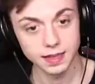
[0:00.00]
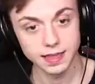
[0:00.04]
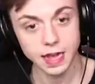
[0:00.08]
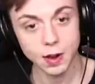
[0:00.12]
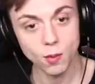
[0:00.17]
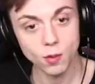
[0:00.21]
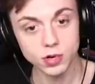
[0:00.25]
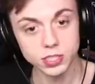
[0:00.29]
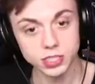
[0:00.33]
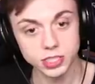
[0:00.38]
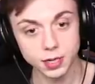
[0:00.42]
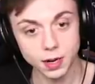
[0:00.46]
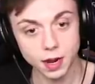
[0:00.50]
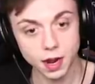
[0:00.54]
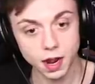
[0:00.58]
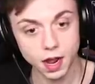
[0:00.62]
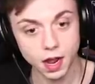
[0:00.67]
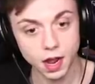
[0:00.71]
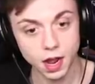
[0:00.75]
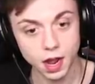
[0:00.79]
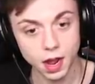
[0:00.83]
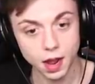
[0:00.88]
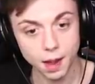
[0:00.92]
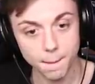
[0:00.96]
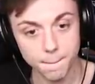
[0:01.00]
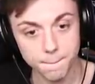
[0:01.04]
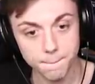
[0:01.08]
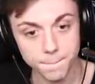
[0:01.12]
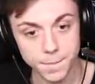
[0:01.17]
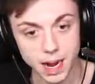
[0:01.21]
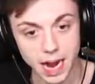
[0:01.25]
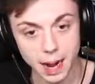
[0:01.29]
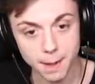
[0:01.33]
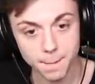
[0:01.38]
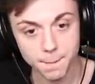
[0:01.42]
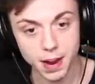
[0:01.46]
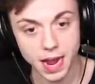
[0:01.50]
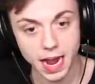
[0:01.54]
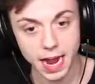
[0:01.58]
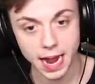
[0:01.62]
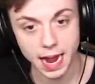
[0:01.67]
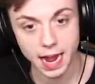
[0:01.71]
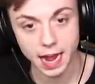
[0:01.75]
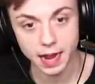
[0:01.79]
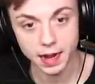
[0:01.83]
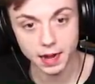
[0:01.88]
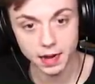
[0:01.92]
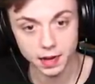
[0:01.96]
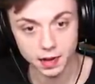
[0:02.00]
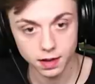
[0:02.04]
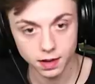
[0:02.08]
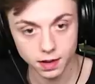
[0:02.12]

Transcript: That was uh, my bad.